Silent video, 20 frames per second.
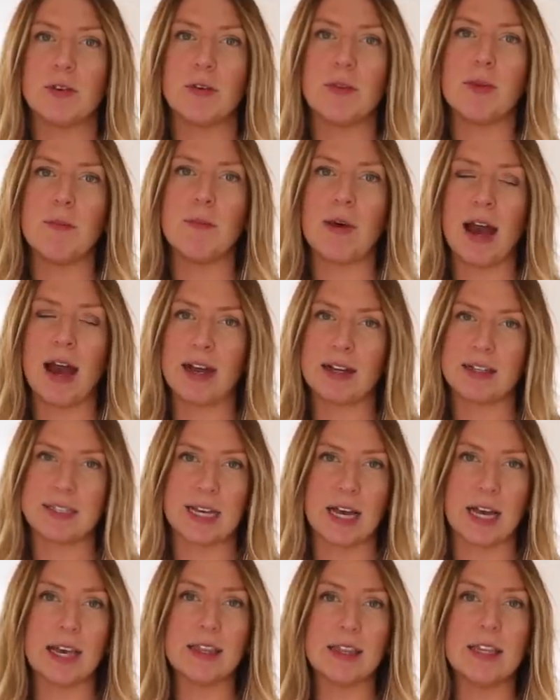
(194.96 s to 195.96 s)
from the back
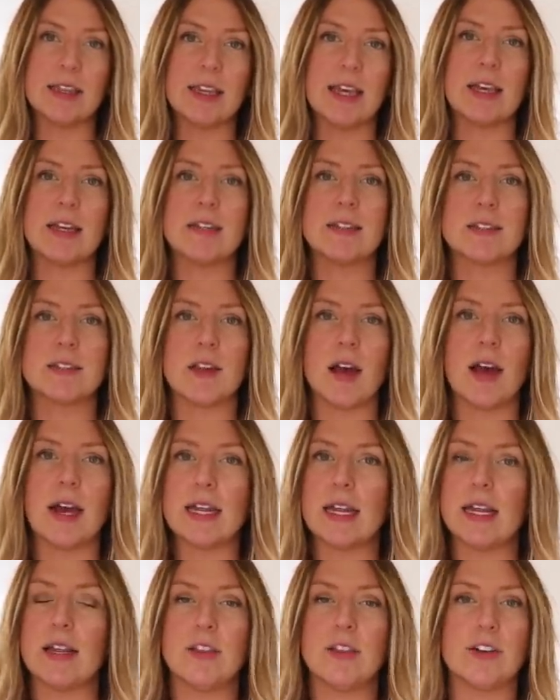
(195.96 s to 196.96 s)
side that they can
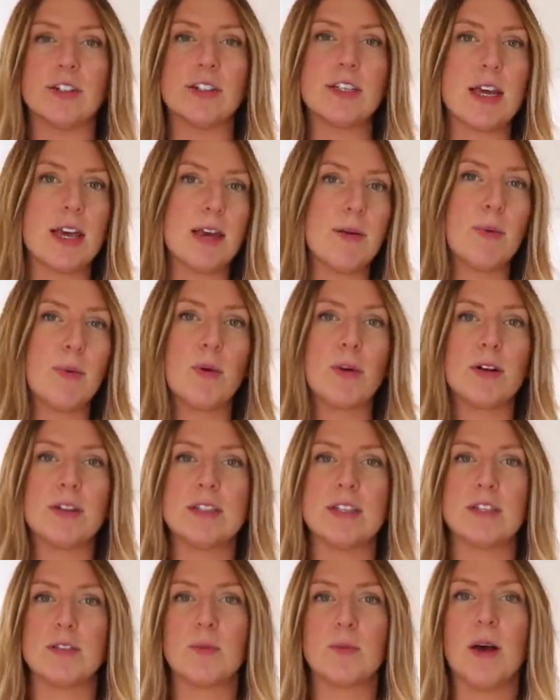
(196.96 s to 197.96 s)
slide in their
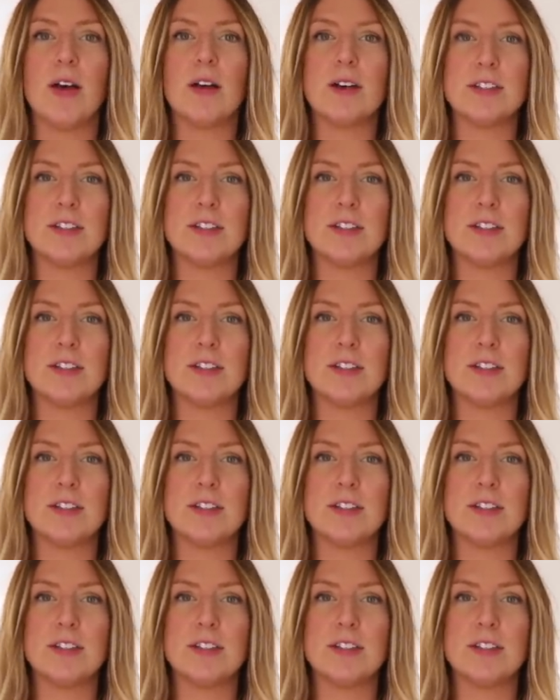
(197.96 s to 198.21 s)
skateboards as well